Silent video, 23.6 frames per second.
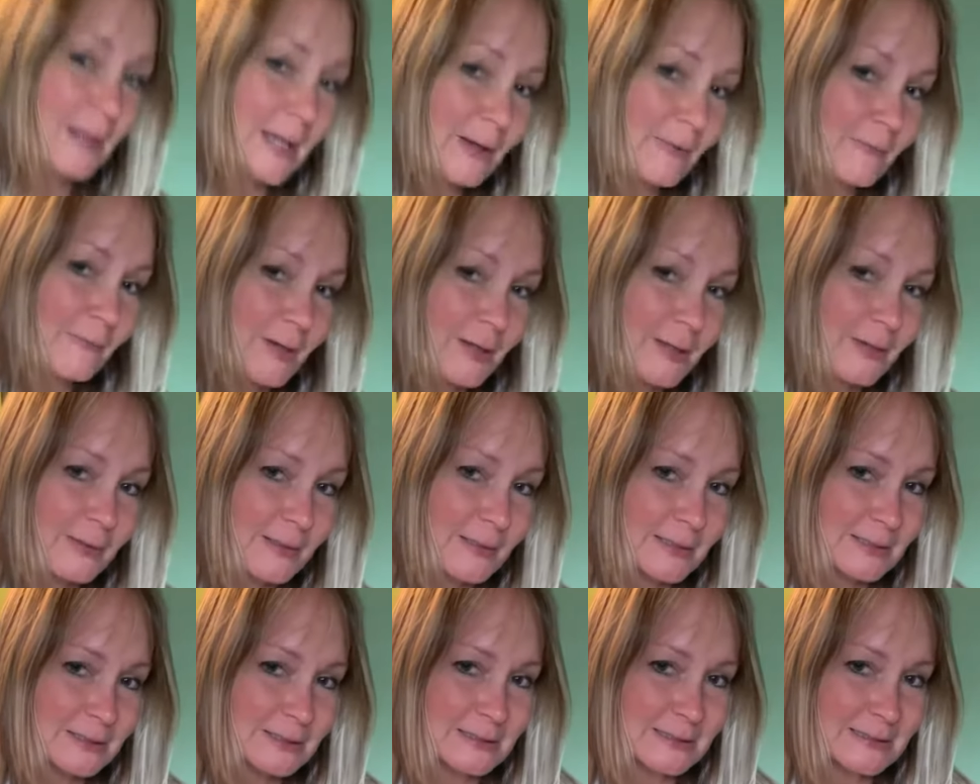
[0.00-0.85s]
get one
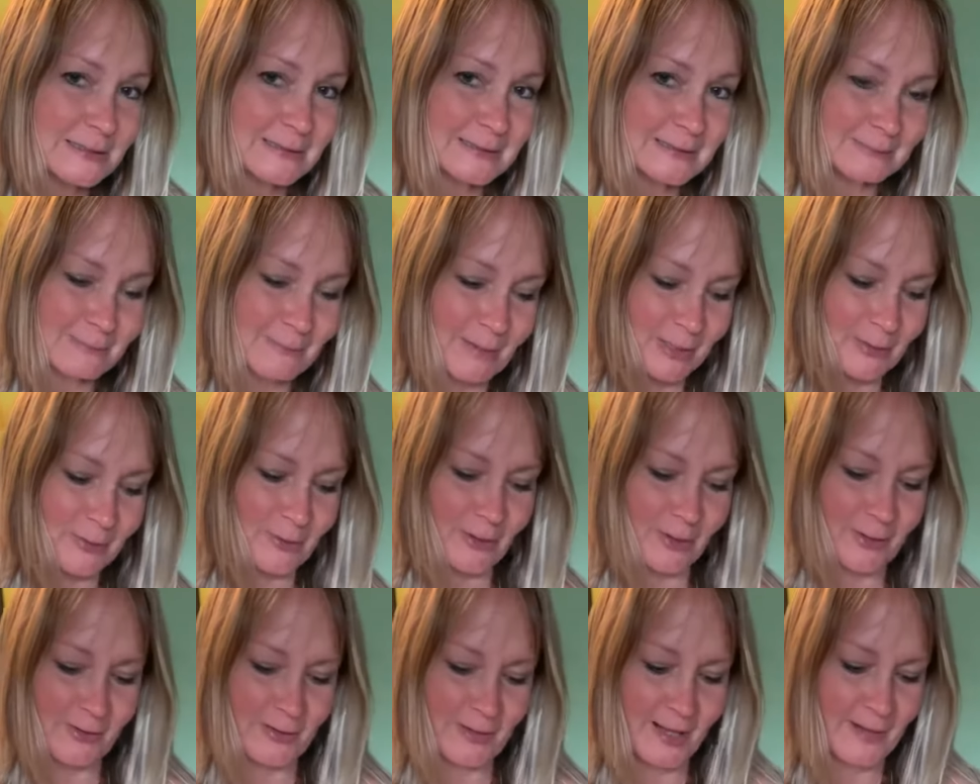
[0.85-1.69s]
because she's my
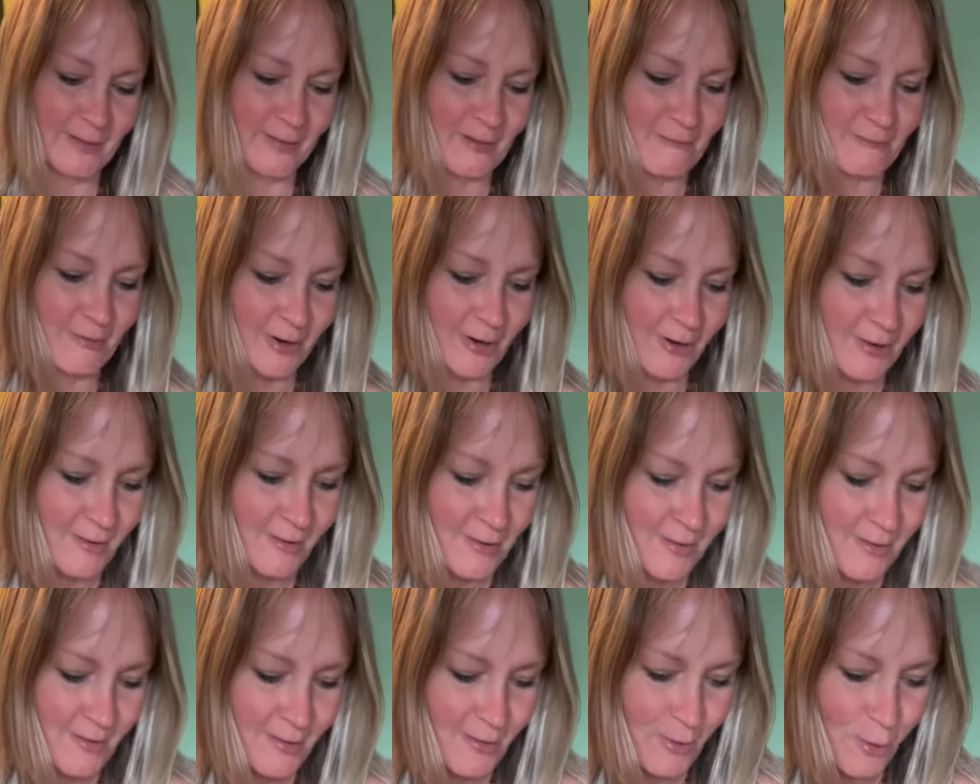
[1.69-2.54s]
daughter and I love her.
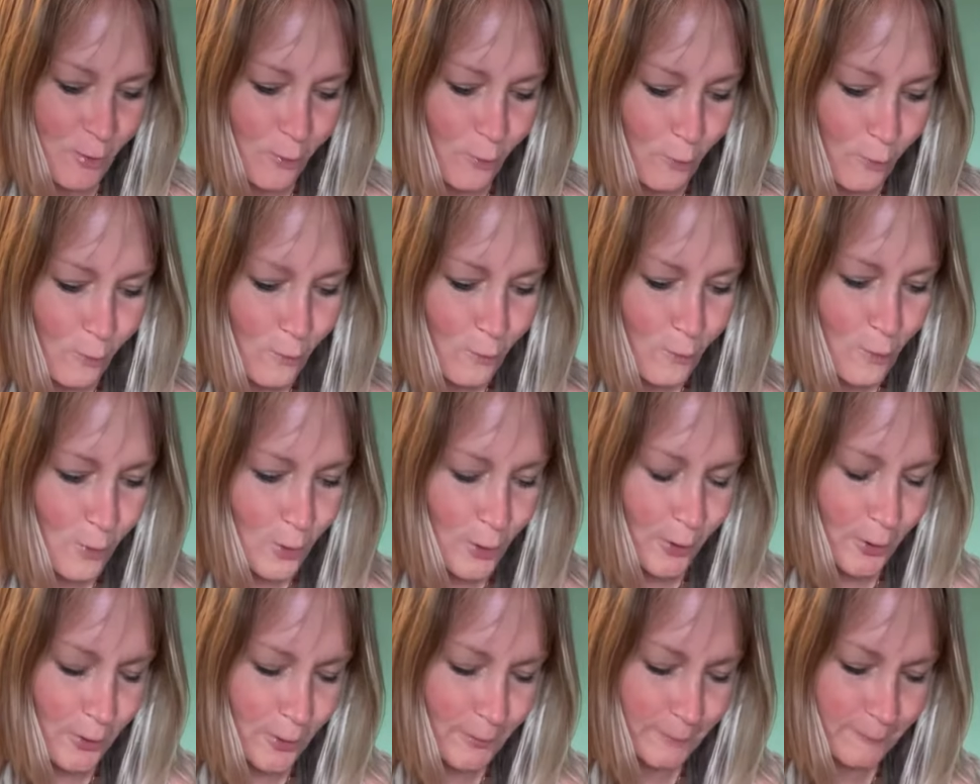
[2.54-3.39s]

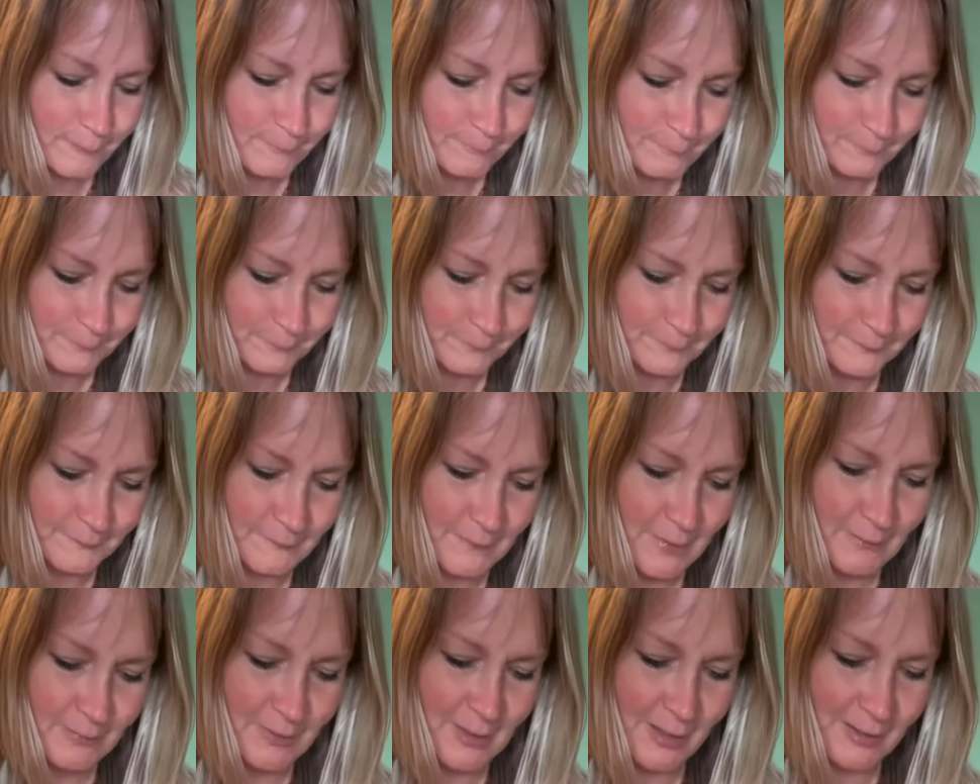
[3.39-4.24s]
Or
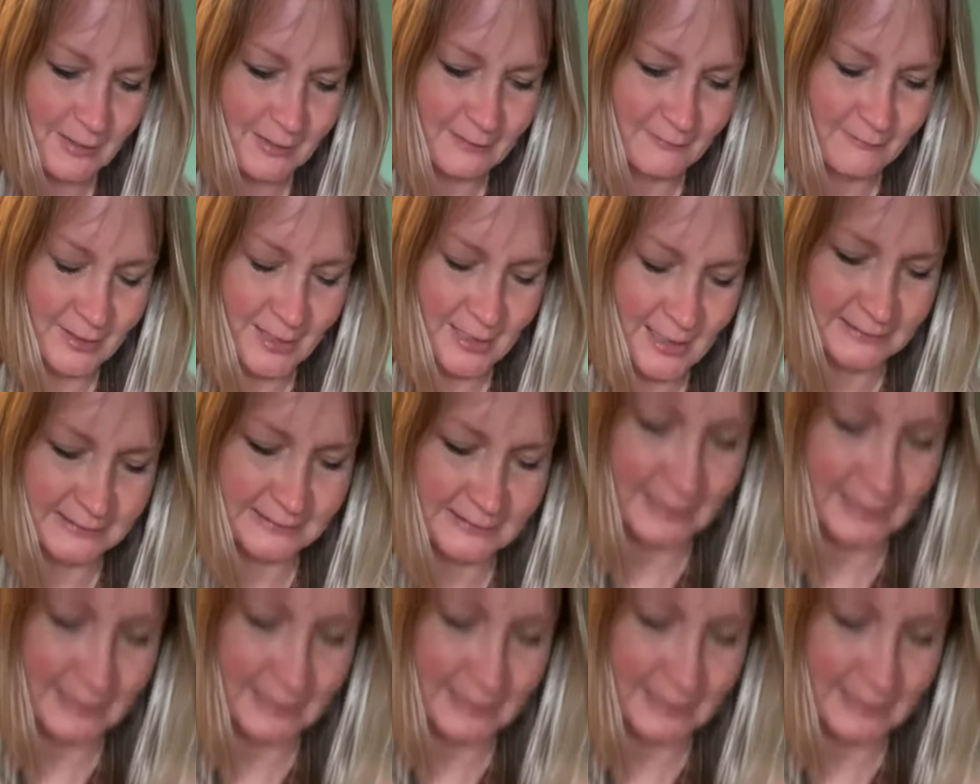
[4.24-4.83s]
maybe I'll give it as